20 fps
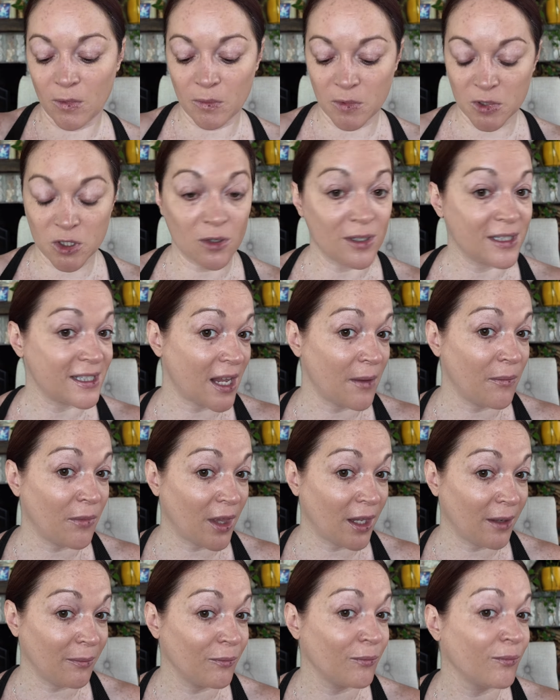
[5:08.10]
I'm going to do the same
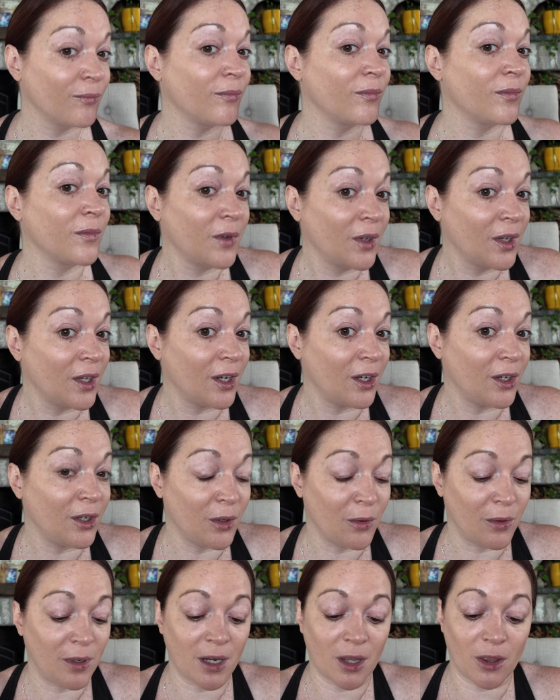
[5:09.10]
thing. I'm going to
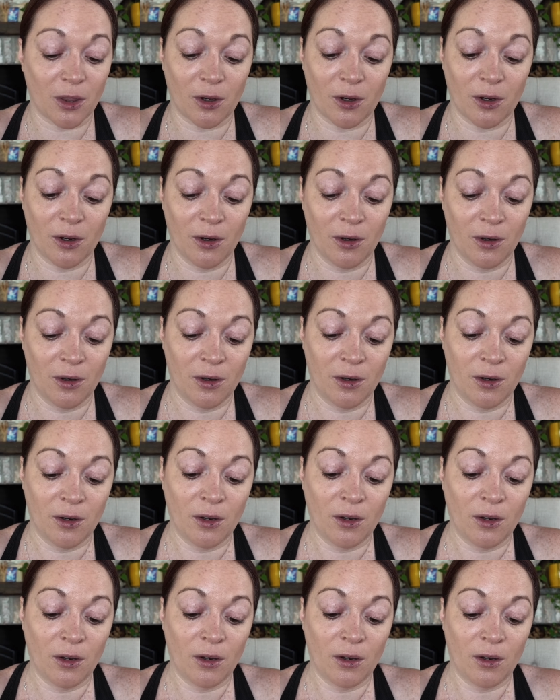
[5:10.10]
do another
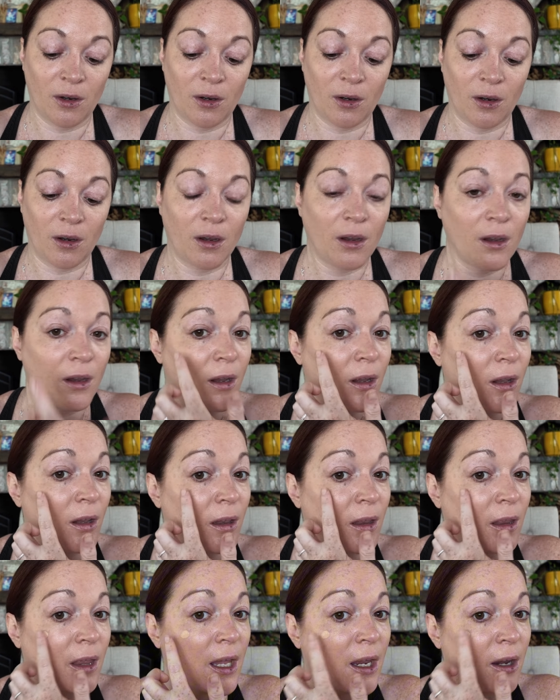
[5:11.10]

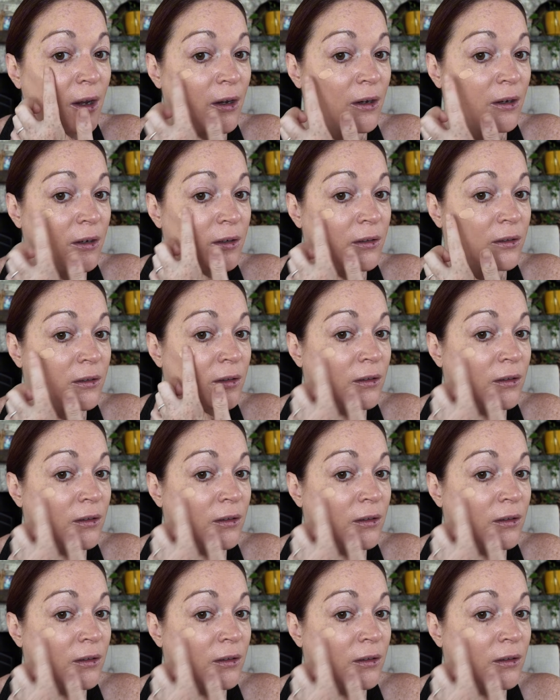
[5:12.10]
layer.